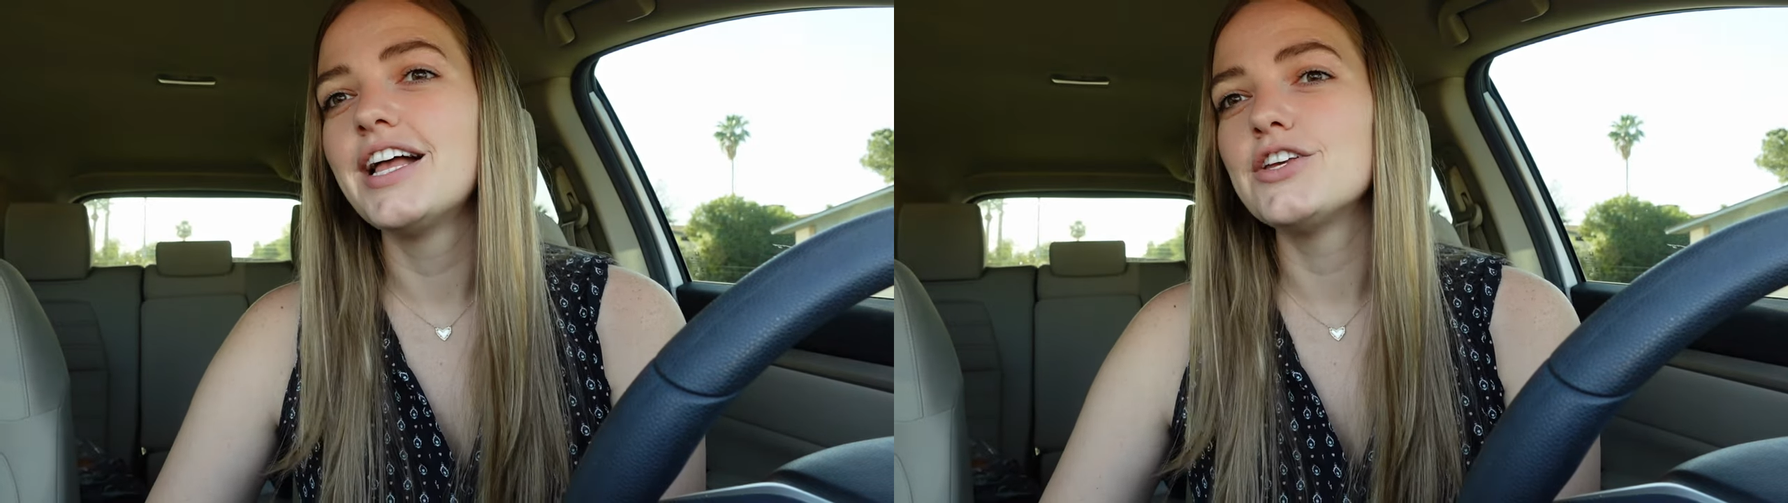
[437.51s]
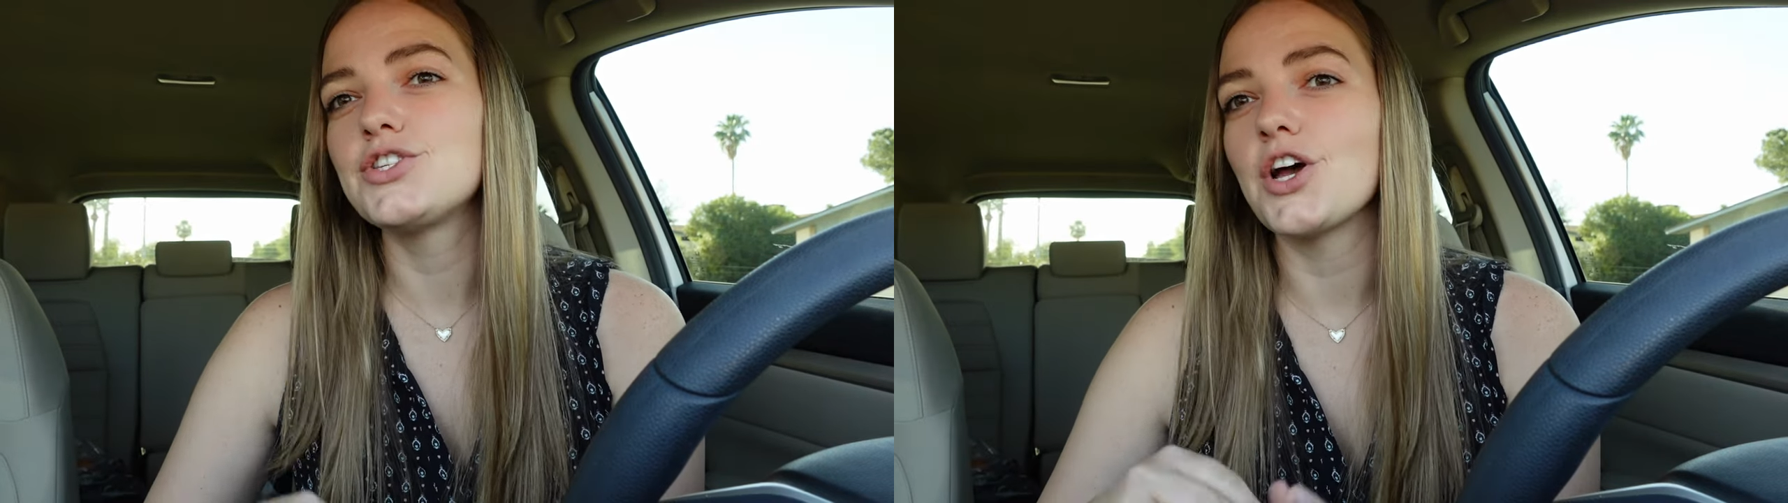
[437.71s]

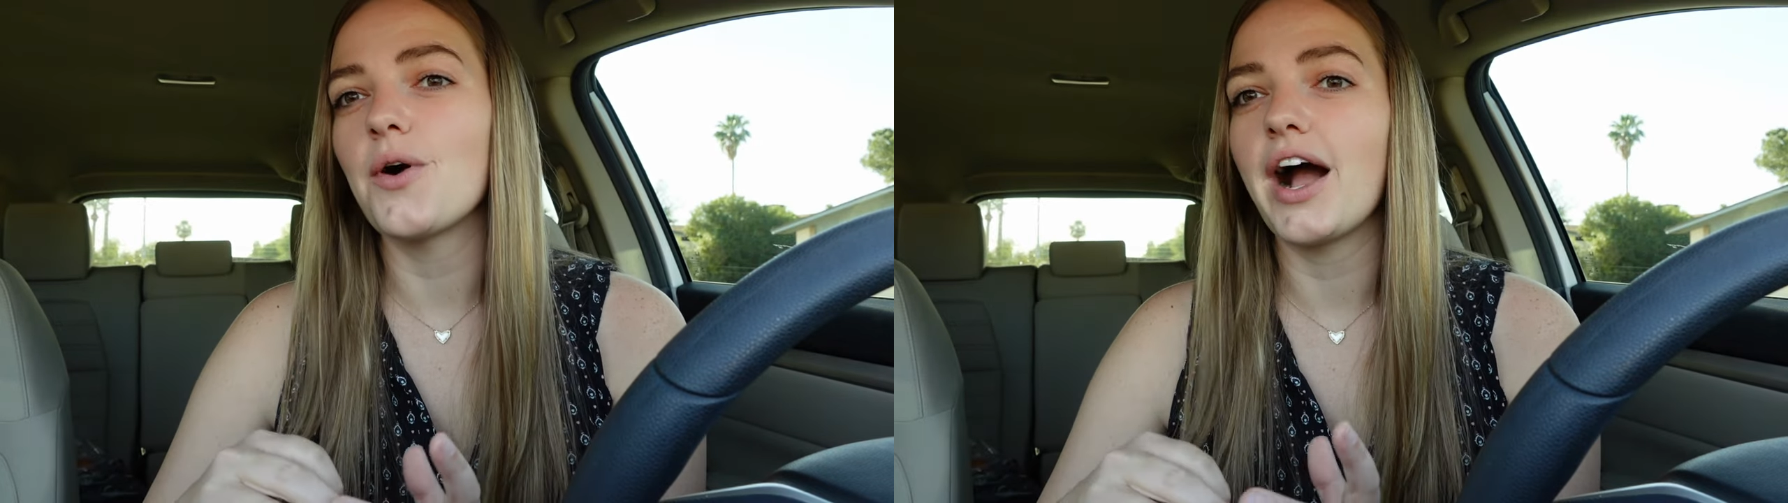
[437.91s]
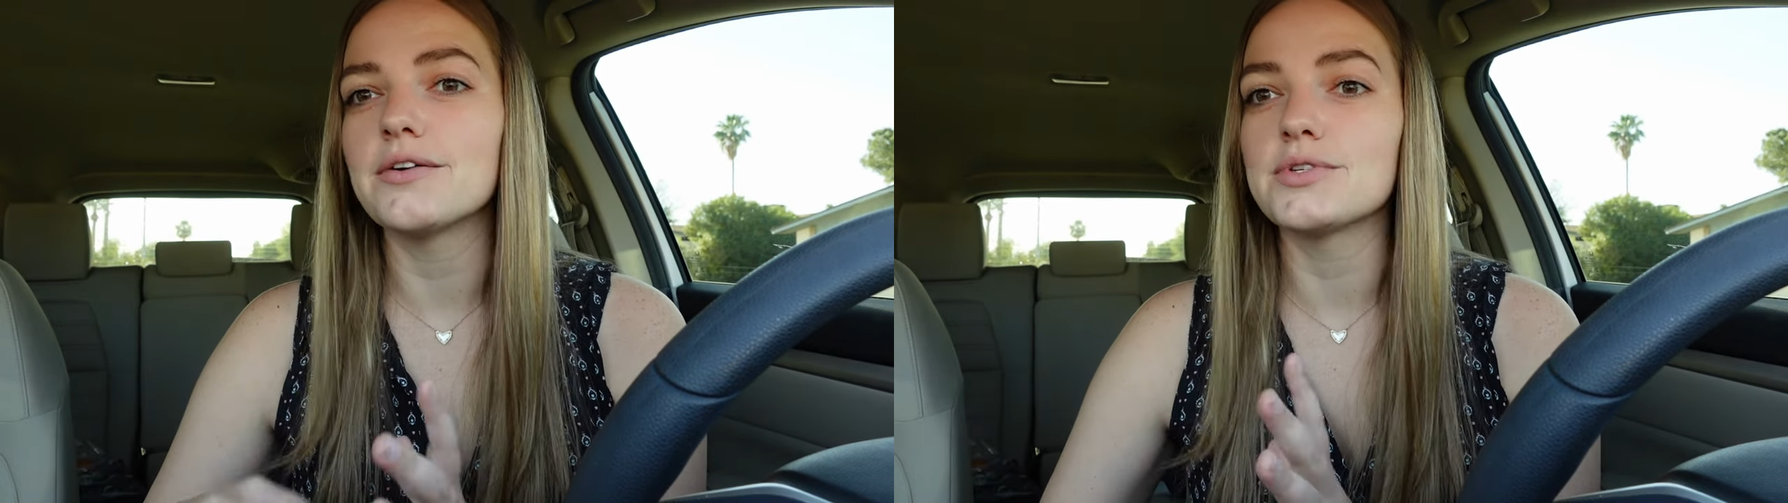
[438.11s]
So
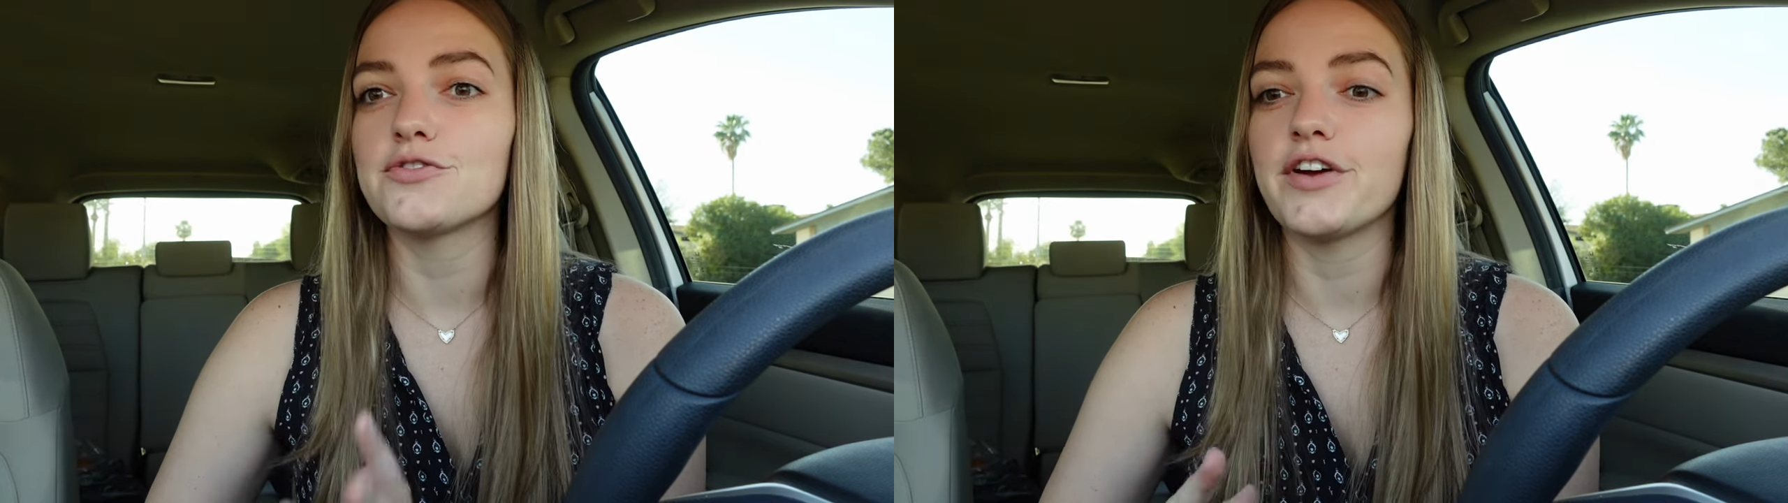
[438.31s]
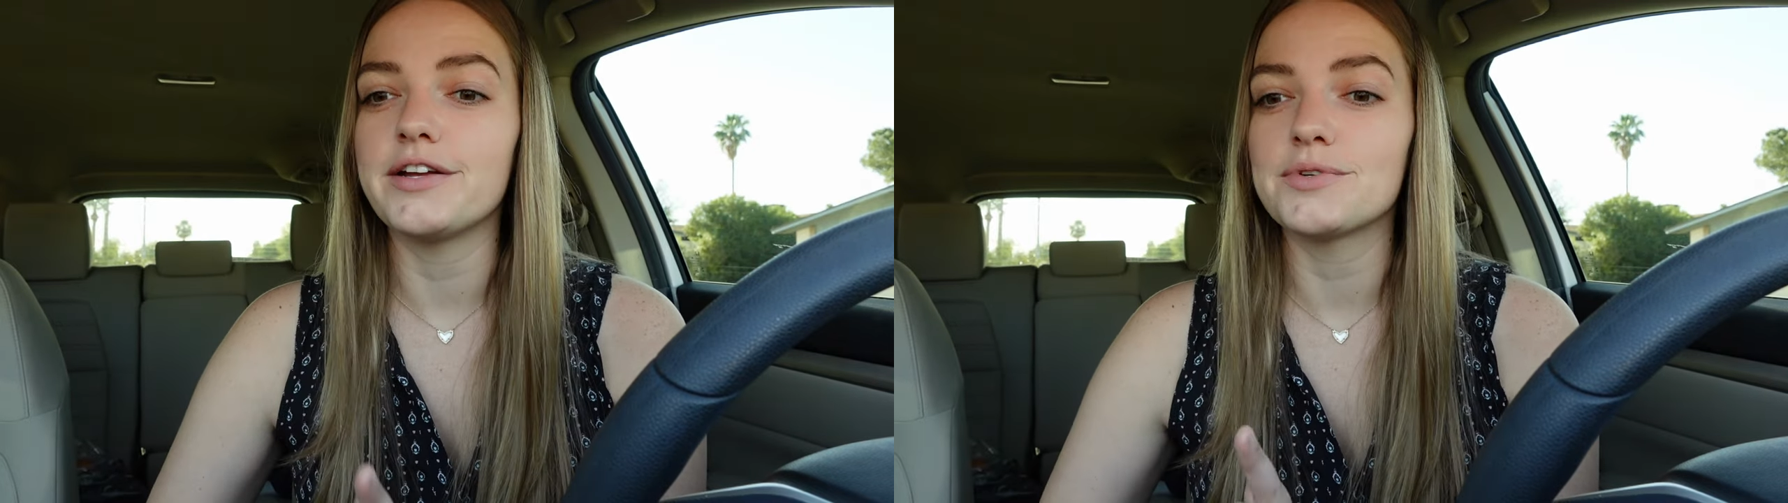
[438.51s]
I was
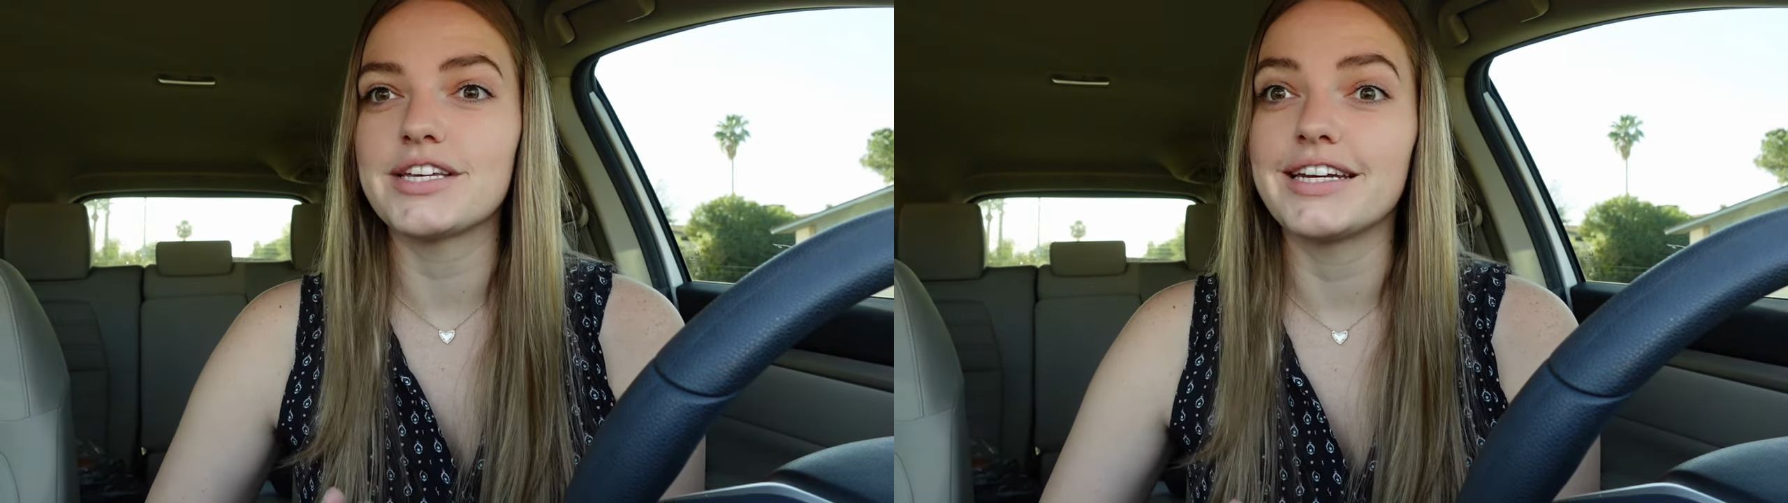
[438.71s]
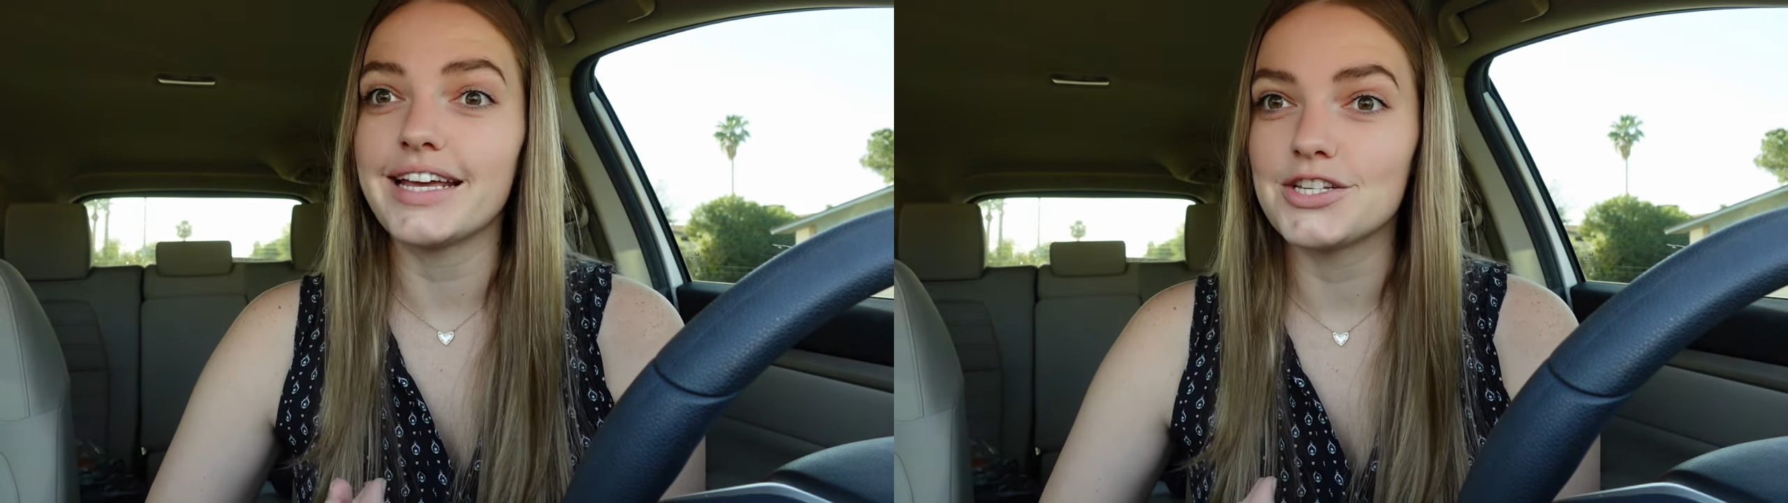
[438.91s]
afraid it was
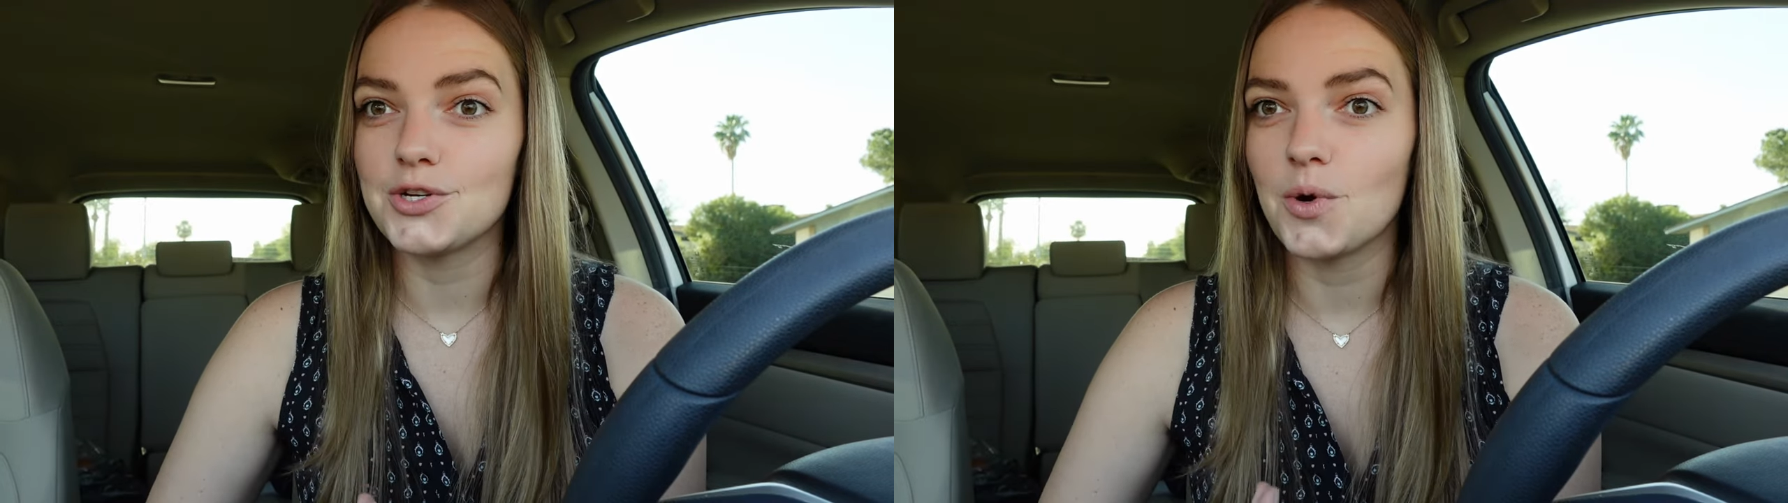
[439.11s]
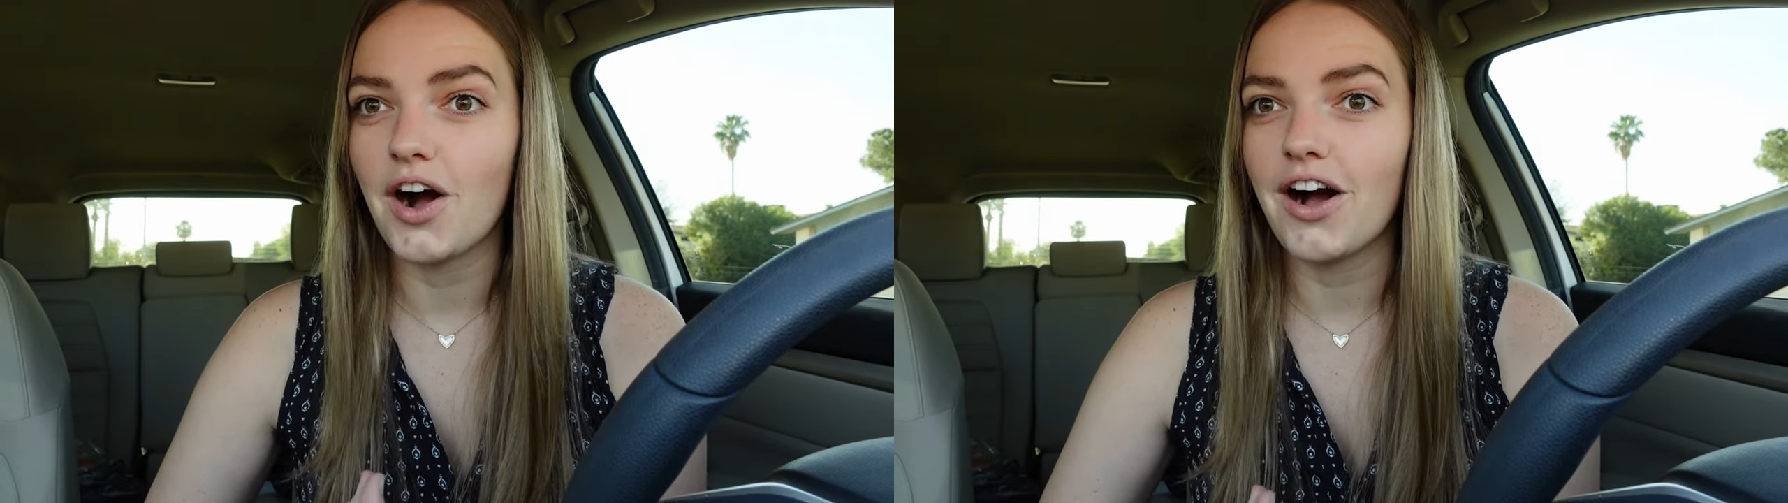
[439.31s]
gonna get
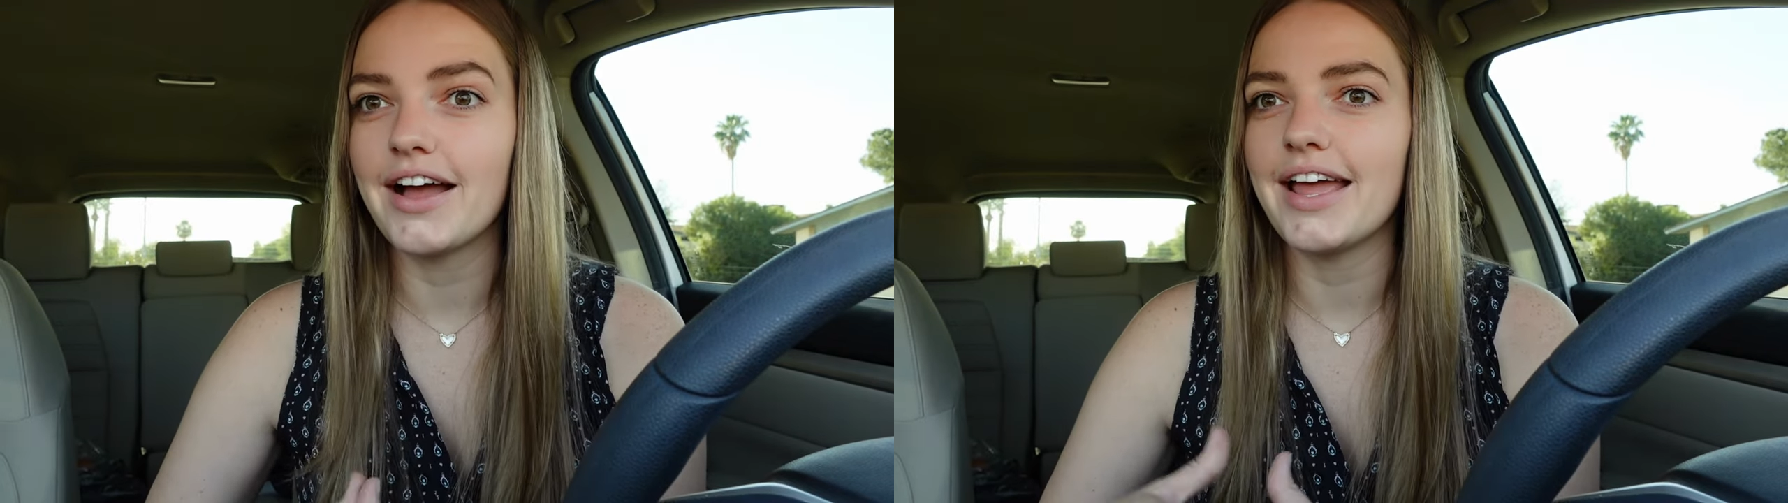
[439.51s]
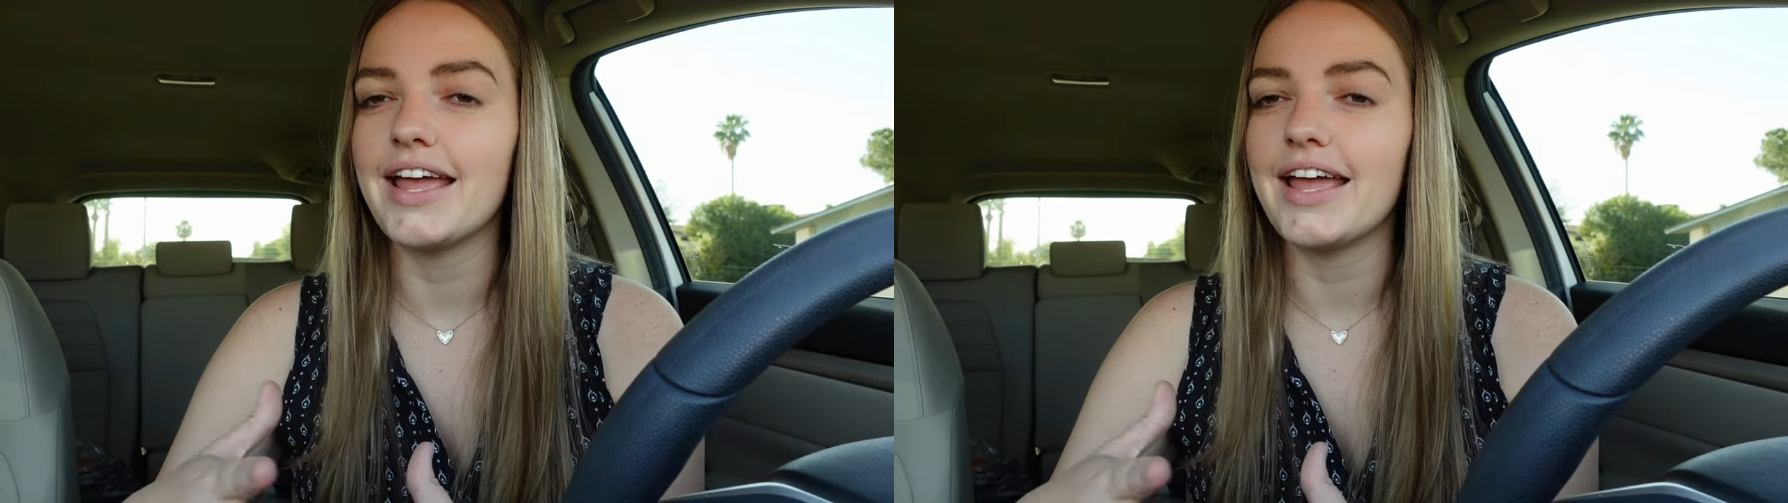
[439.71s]
too hot